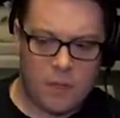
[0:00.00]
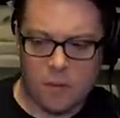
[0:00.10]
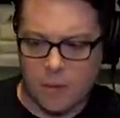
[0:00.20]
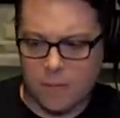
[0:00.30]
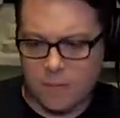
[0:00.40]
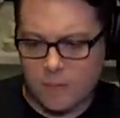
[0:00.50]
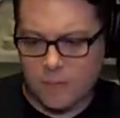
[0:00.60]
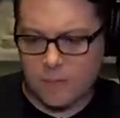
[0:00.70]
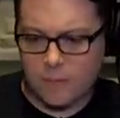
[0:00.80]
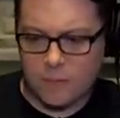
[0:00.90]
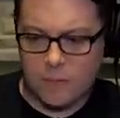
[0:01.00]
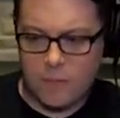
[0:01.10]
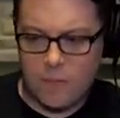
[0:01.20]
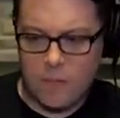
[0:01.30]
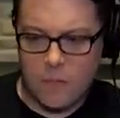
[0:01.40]
yeah,
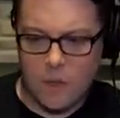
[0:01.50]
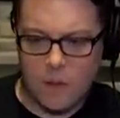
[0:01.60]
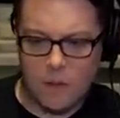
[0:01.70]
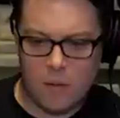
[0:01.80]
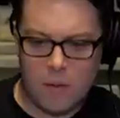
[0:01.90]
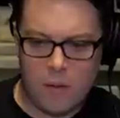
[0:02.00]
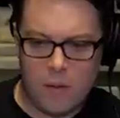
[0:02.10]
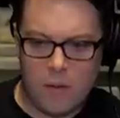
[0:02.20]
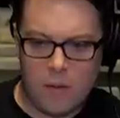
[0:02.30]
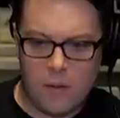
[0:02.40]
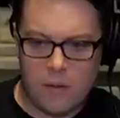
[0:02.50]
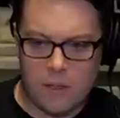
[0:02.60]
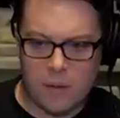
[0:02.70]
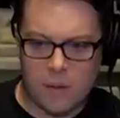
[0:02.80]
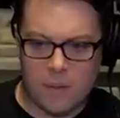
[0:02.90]
okay.
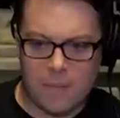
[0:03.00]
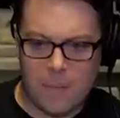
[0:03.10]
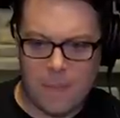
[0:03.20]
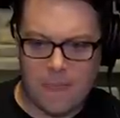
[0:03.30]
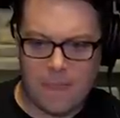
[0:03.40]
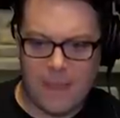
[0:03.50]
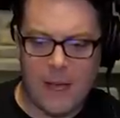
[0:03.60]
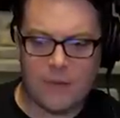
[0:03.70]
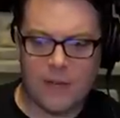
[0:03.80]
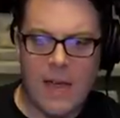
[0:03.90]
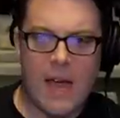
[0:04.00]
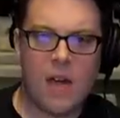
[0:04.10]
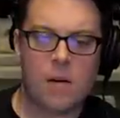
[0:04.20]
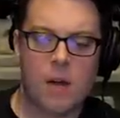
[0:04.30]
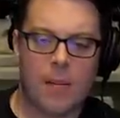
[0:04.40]
here we go. Now for an
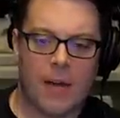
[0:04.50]
Ironman